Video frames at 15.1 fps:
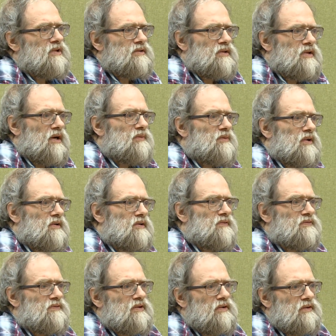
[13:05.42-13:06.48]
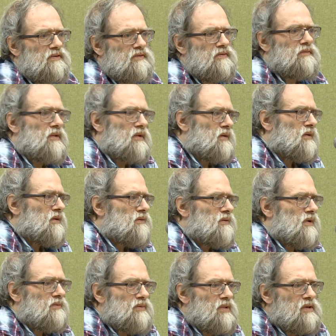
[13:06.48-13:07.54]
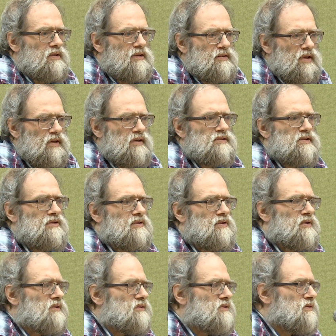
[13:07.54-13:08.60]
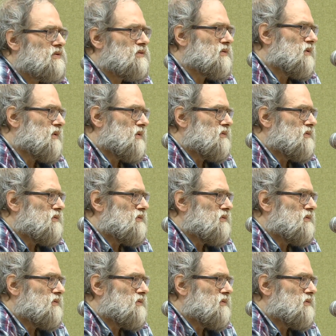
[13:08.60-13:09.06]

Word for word: that Rama lived uh, one million years ago and so on.